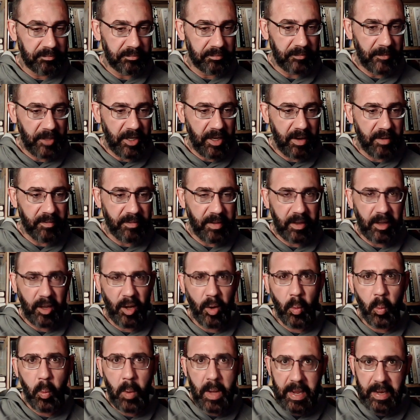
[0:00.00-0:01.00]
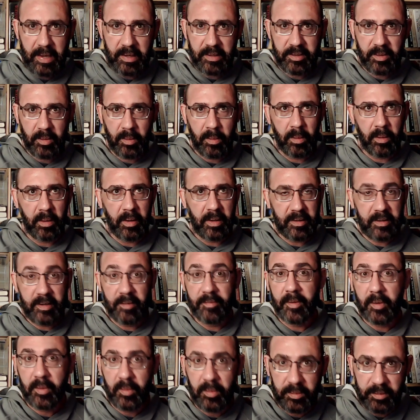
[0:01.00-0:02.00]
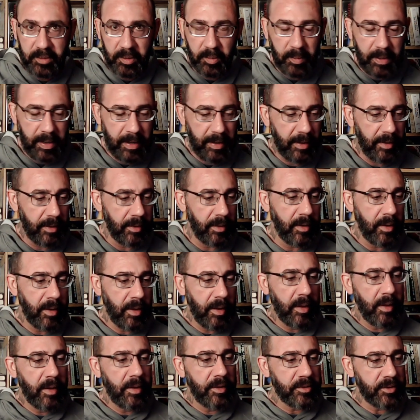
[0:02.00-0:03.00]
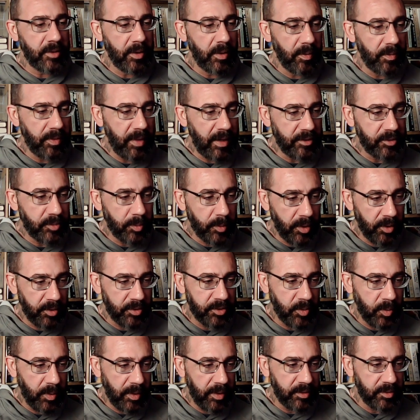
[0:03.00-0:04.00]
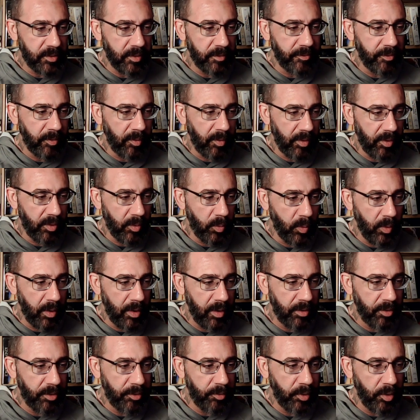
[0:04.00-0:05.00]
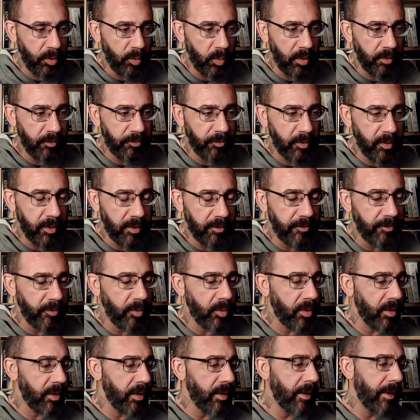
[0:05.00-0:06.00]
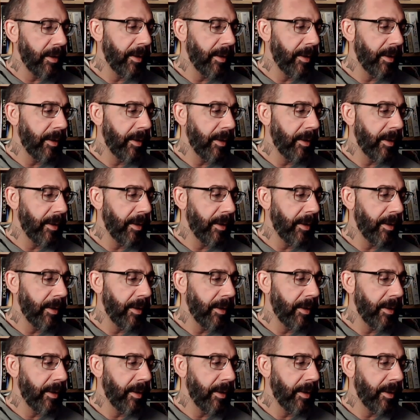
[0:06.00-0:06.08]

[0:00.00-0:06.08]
kind of like a weight or a difficulty rating. So that's what your squares are for. The 1 through 144